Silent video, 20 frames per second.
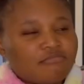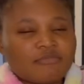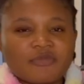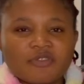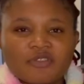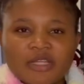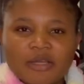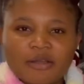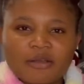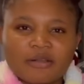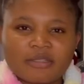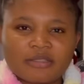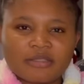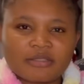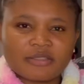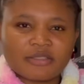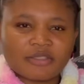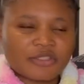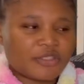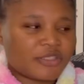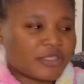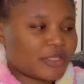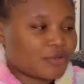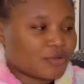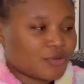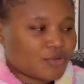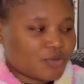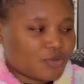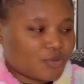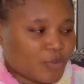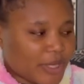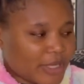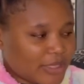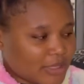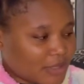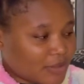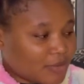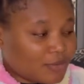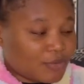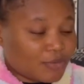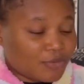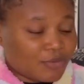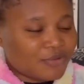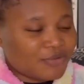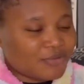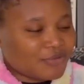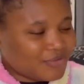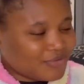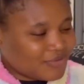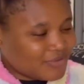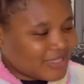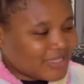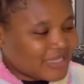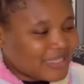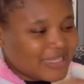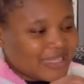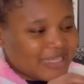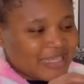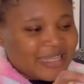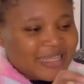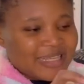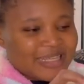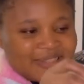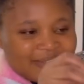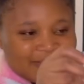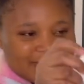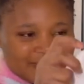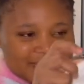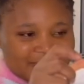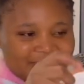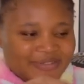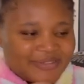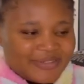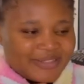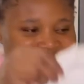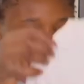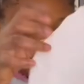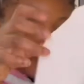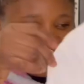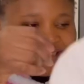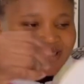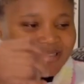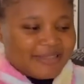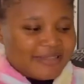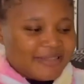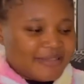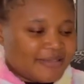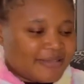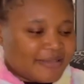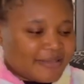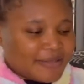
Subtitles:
what I call it, t-shirt or sweat. I don't know. So this